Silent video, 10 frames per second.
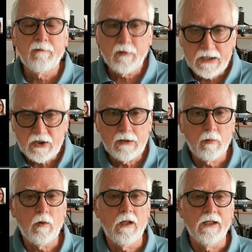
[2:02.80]
friendship
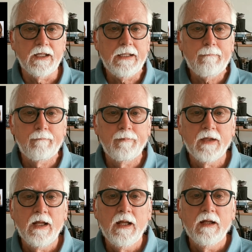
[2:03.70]
quality,
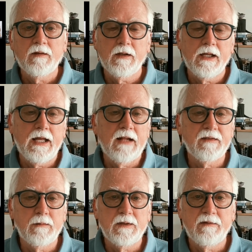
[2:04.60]
so they
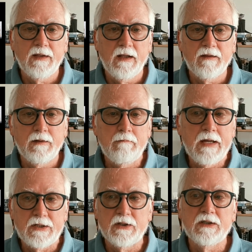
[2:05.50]
asked them to fill out some
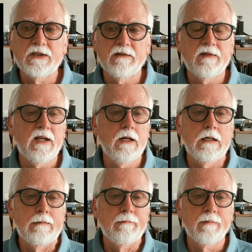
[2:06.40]
measures of um,